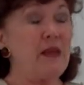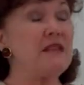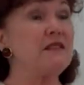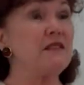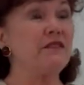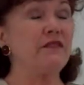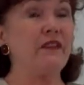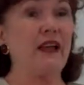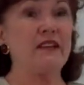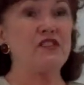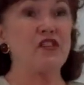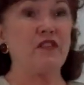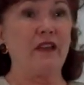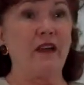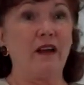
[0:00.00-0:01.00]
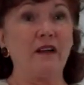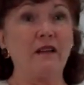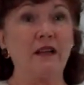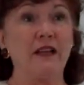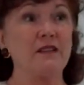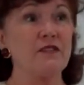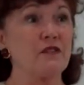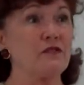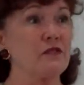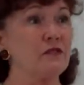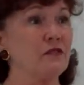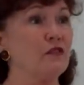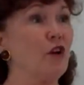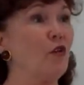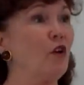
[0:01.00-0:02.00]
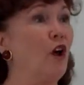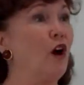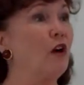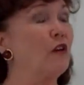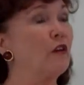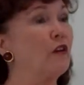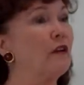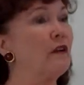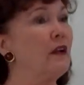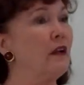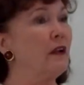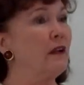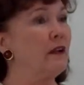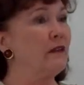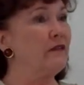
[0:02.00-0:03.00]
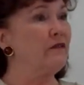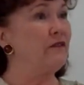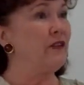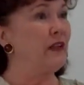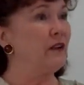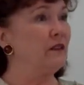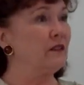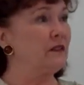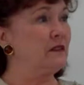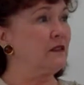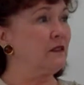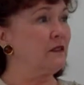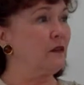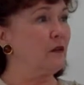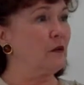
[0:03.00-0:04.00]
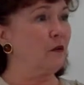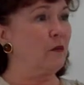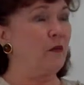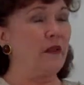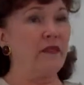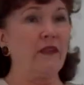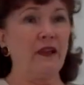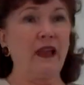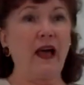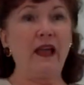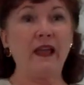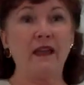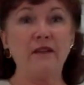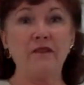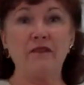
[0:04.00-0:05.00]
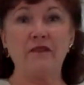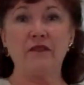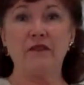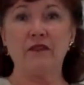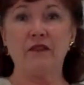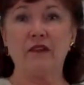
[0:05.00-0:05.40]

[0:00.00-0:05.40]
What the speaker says: piece of flesh there is no longer filled with life,